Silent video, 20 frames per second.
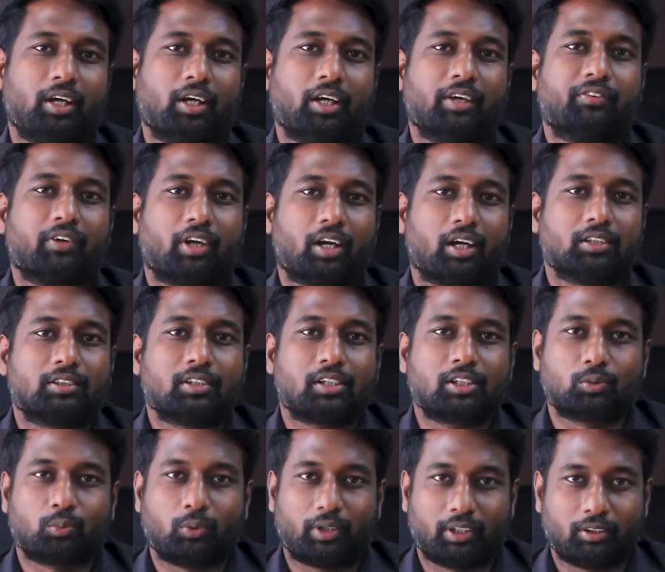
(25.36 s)
If your answer is
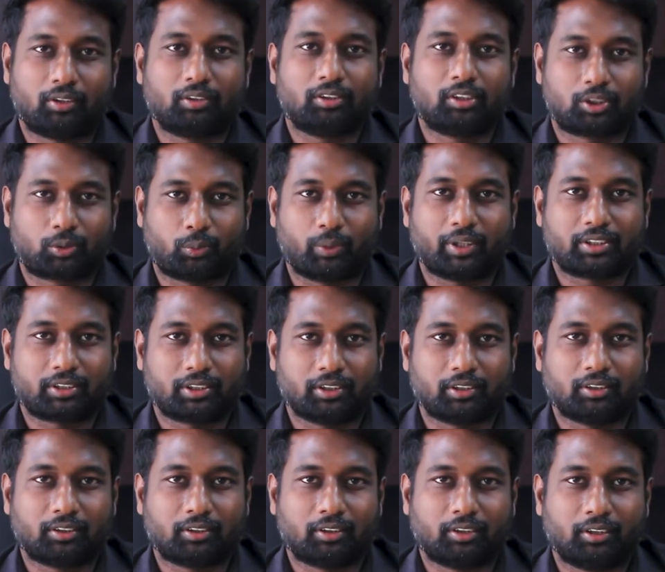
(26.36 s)
one to this
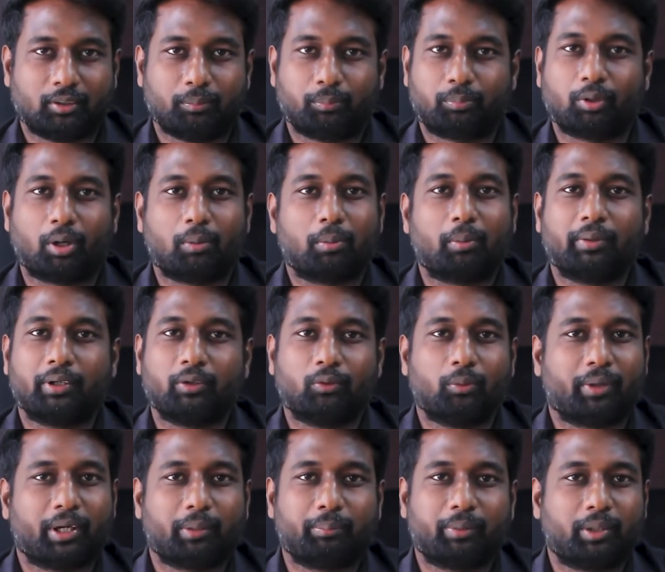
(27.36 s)
question, probably you
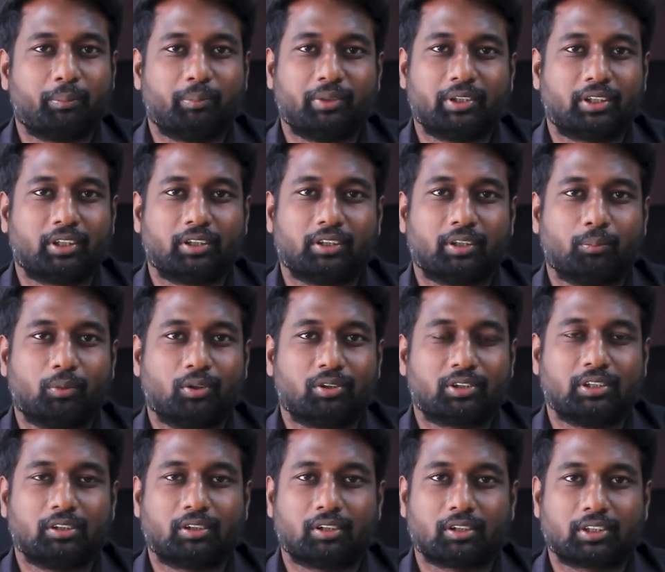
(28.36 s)
might be missing the most
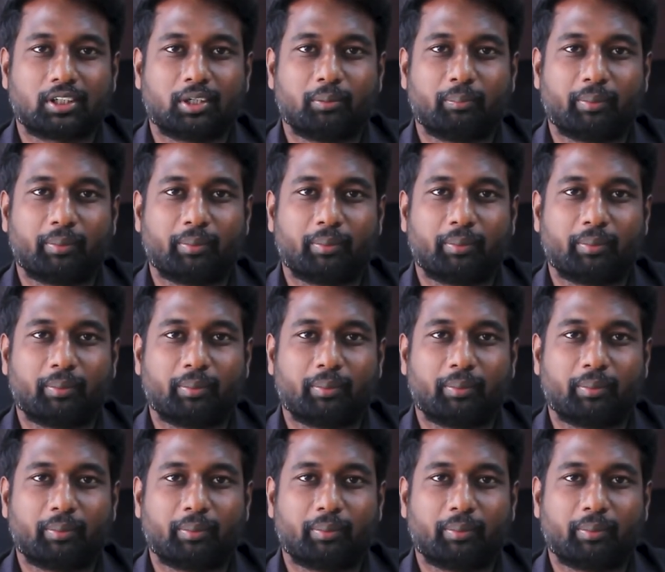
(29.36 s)
interesting